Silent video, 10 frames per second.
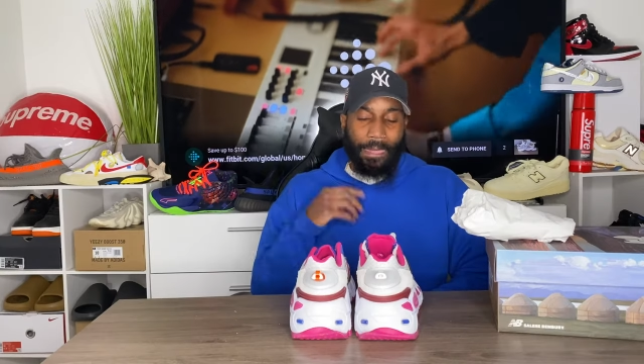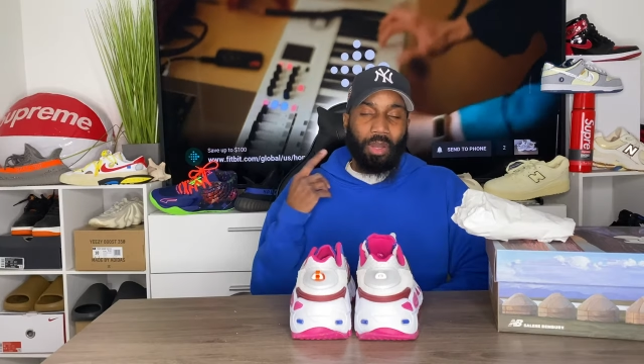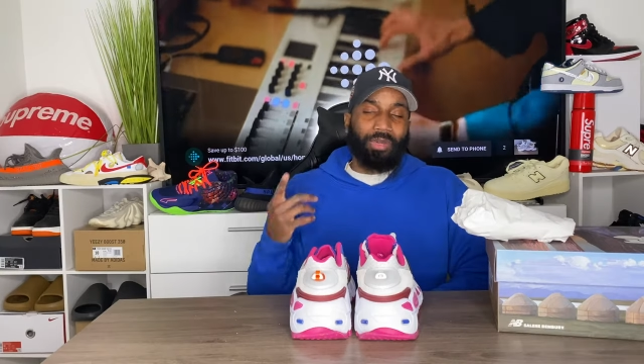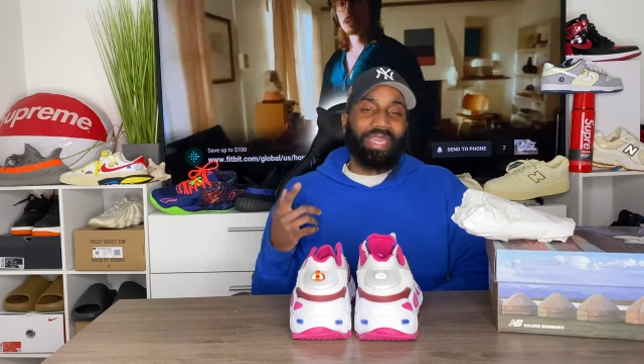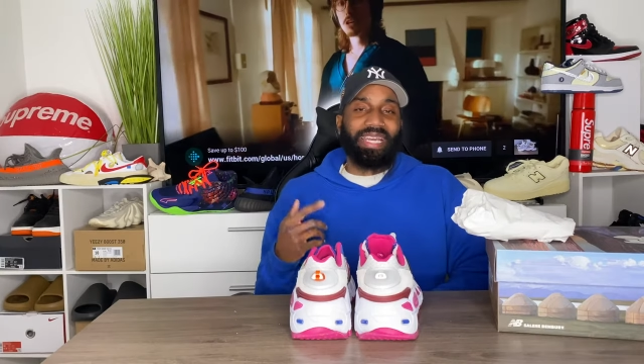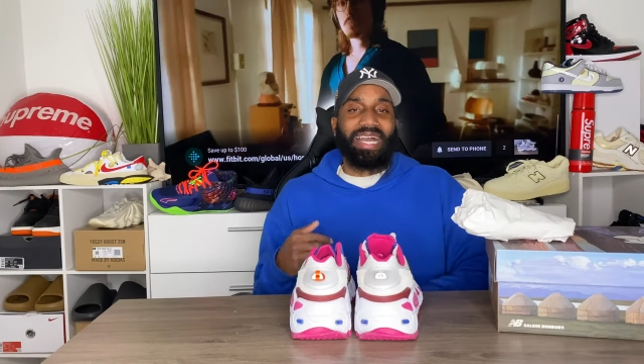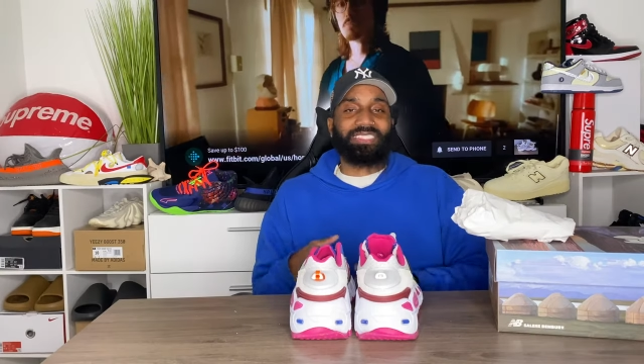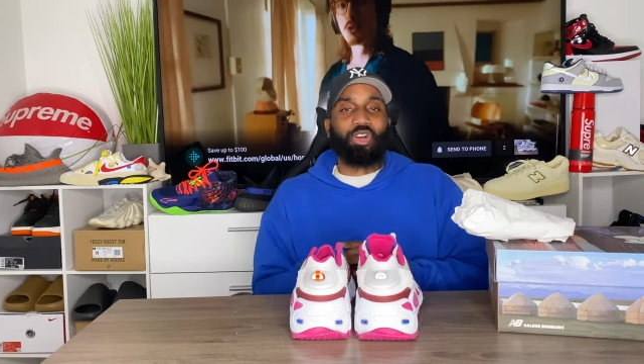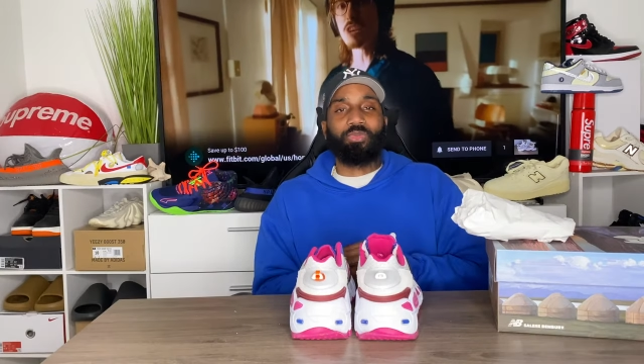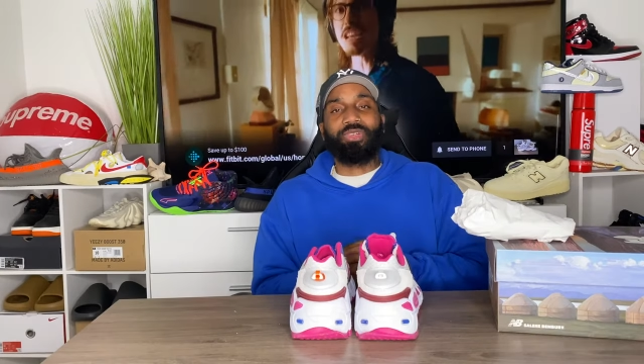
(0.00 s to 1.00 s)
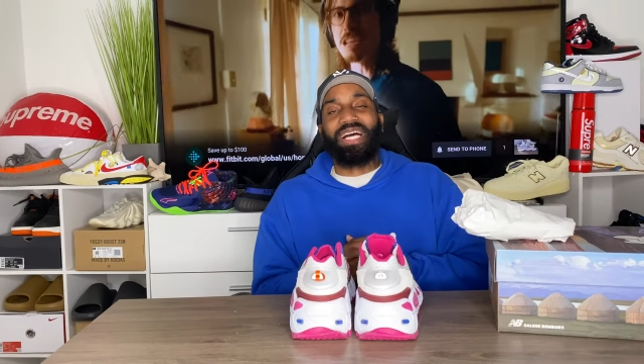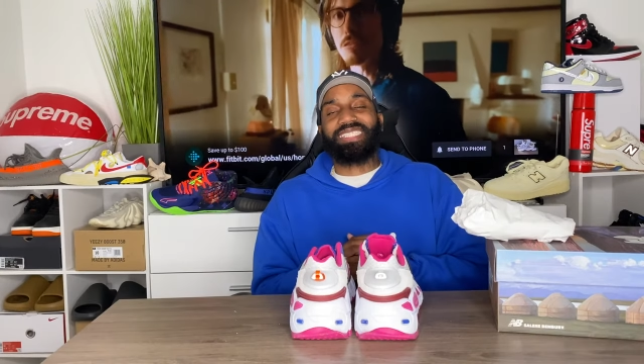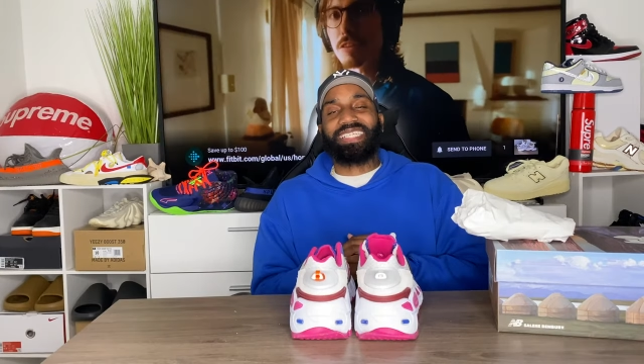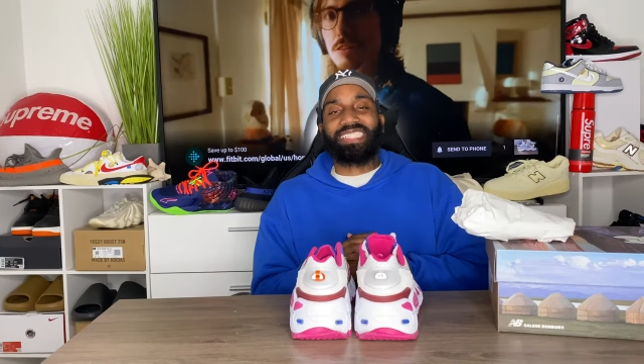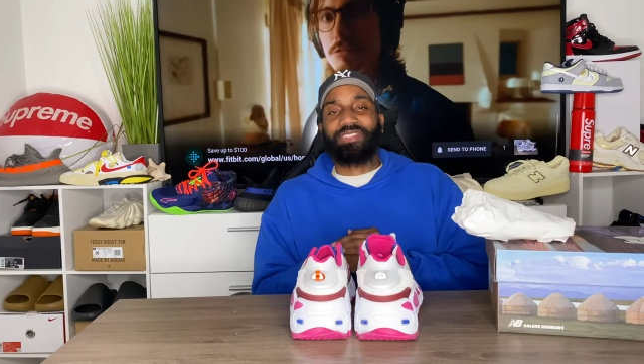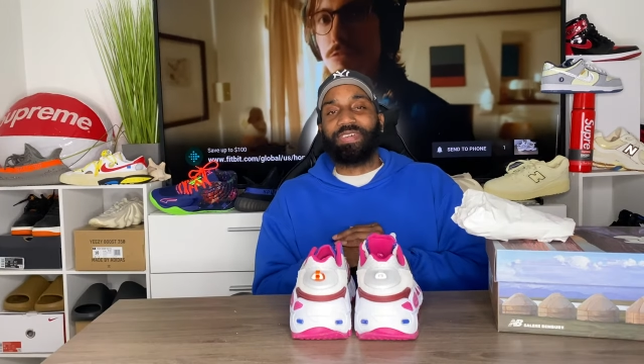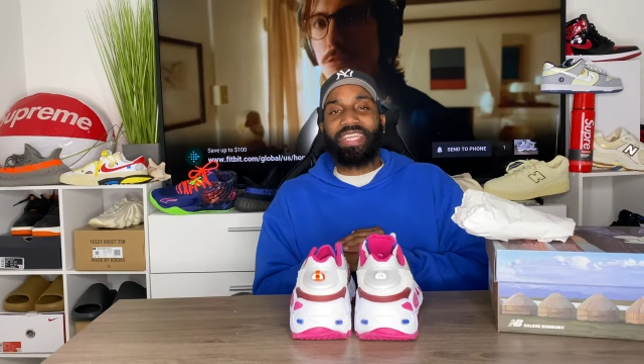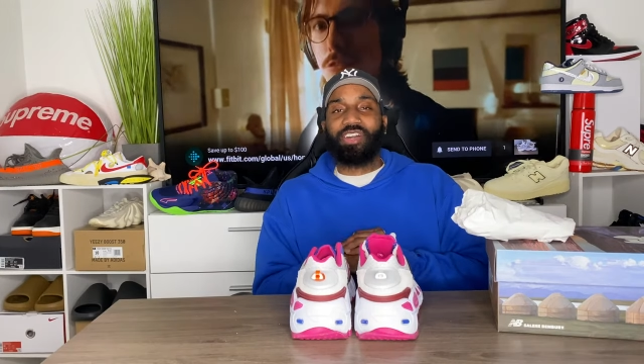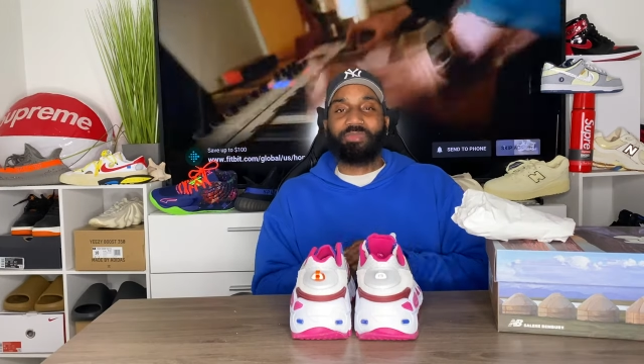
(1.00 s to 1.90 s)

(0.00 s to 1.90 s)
Okay guys, so I hope you guys like this video.